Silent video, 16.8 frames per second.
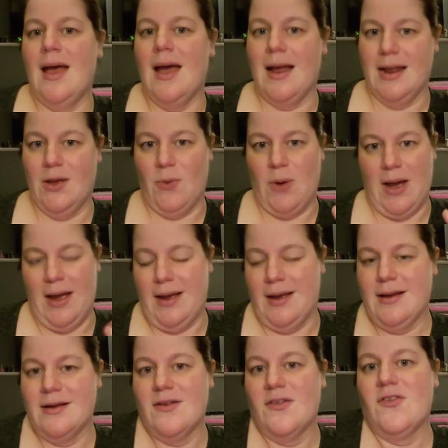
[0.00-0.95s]

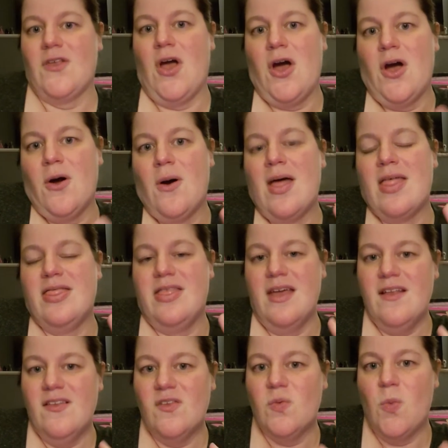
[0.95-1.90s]
Anyway, so
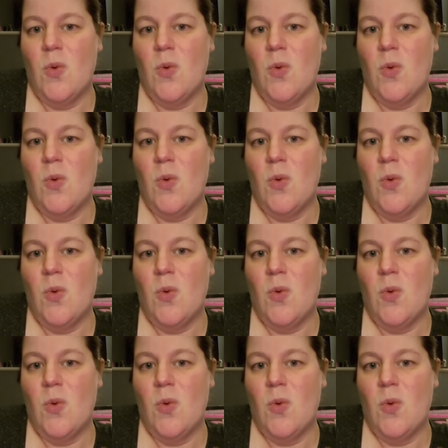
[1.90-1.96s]
this